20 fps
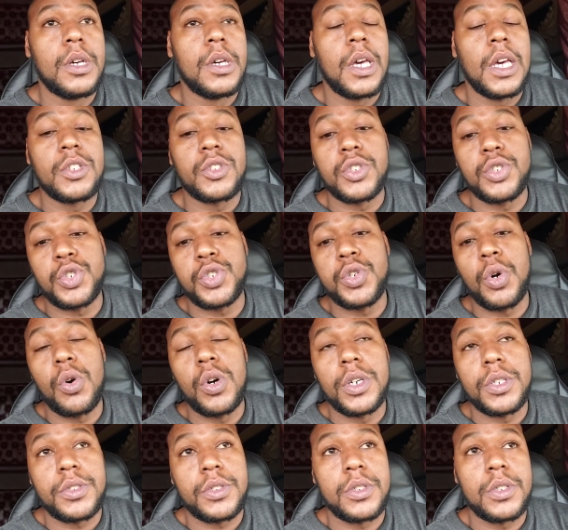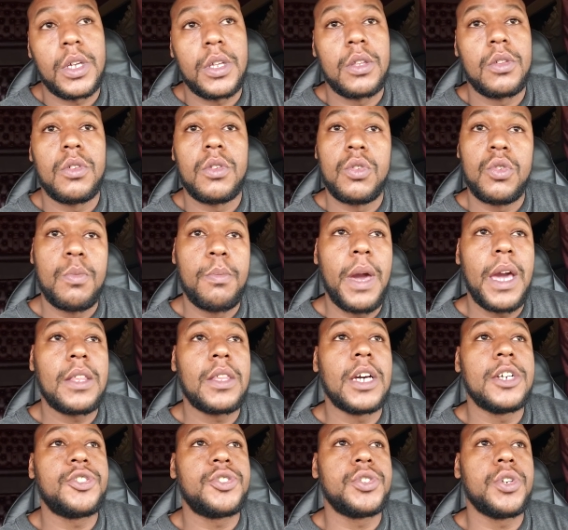It's a choice, and you make
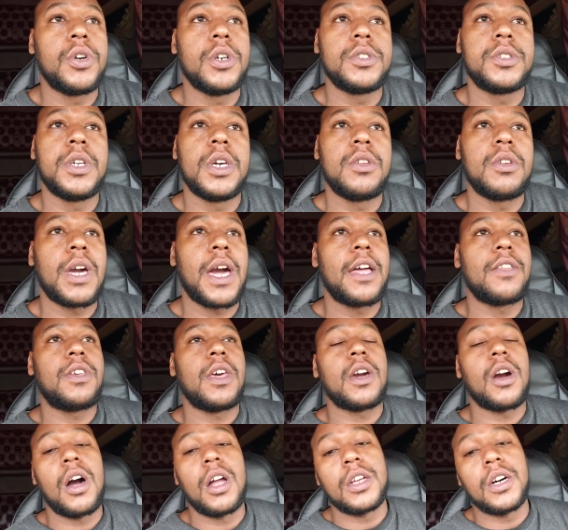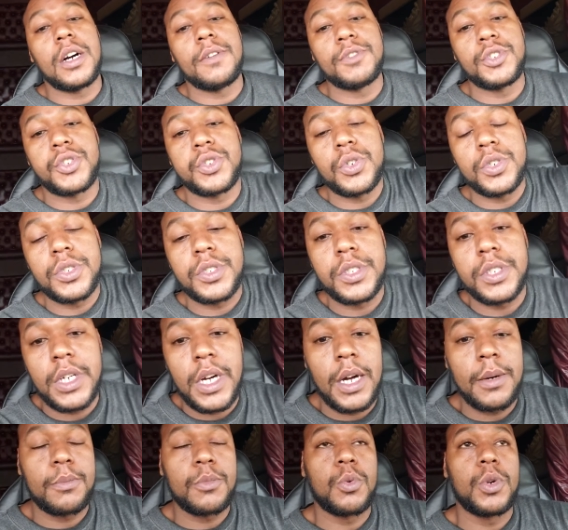that choice, then you gotta take all the other choices that
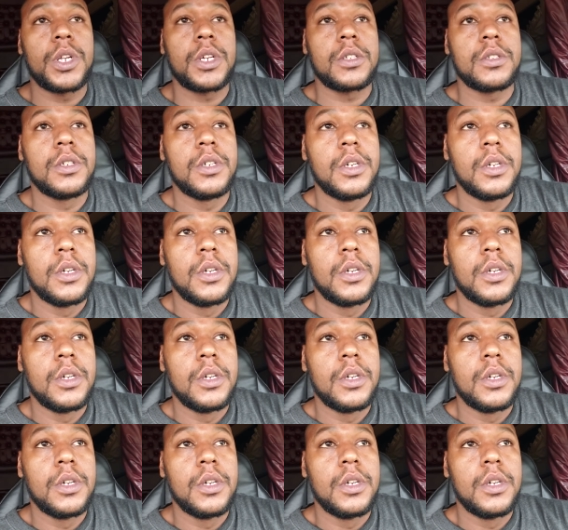come with it,